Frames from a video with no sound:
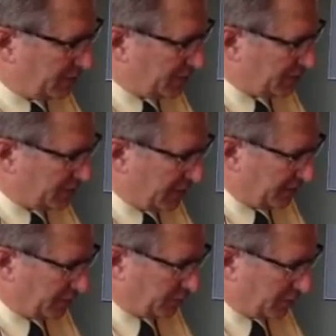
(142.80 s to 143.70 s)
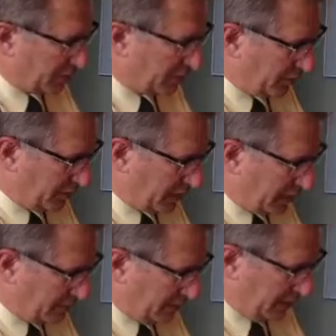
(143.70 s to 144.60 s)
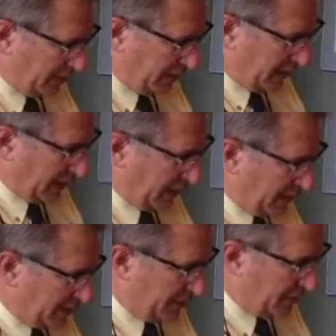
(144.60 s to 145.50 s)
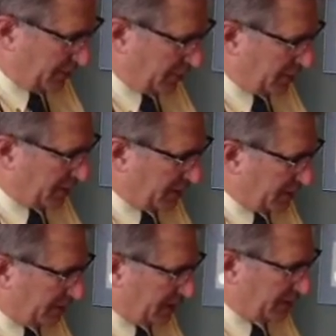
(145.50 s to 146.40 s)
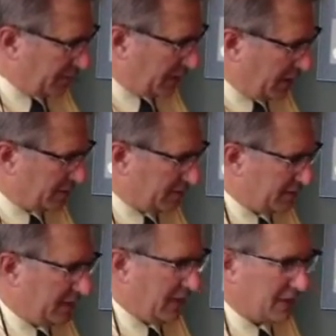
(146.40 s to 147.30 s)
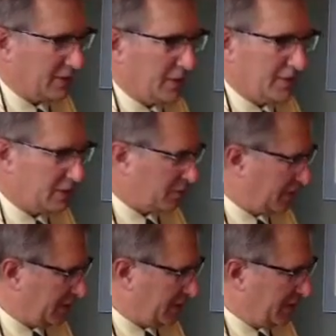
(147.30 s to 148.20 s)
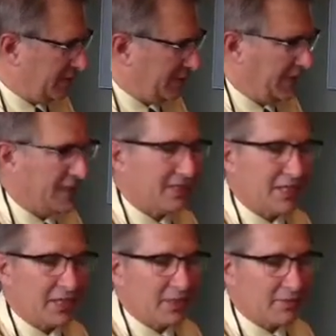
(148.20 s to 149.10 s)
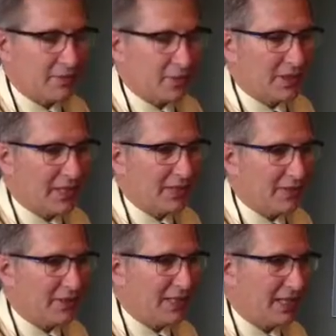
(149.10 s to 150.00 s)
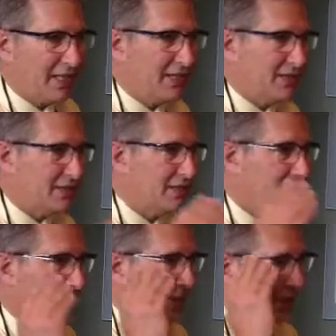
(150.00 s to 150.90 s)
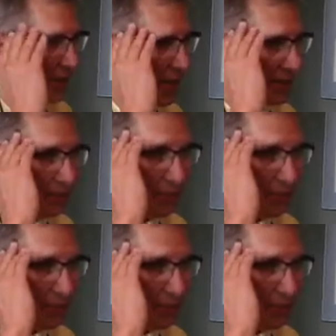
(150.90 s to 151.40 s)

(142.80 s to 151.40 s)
muscles have to work overtime in order to maintain the bite, and consequently they get tired of doing that. You get headaches. The classic